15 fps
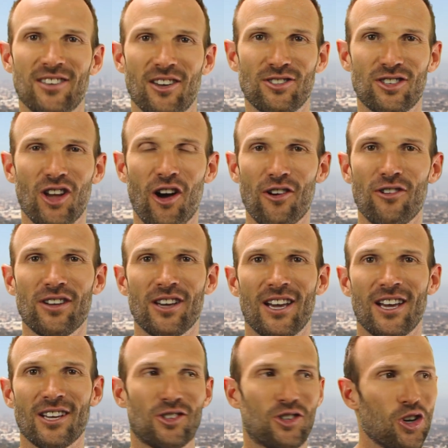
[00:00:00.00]
So don't
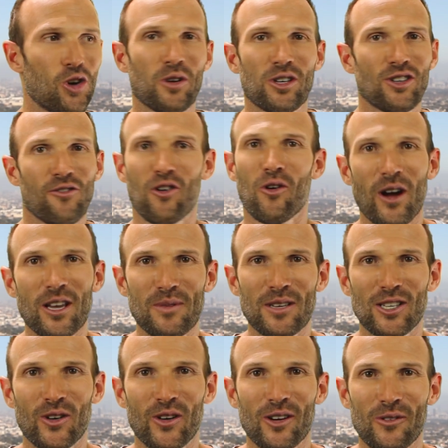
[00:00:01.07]
do what you've always
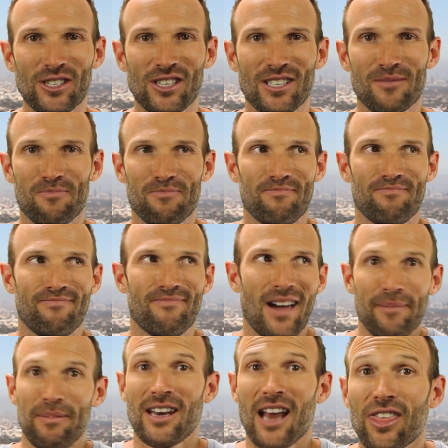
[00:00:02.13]
been doing, which is
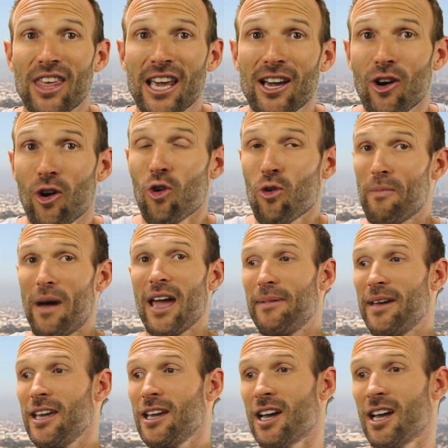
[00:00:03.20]
maybe nothing, or
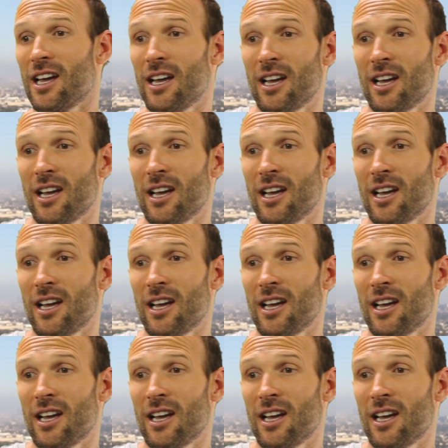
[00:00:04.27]
maybe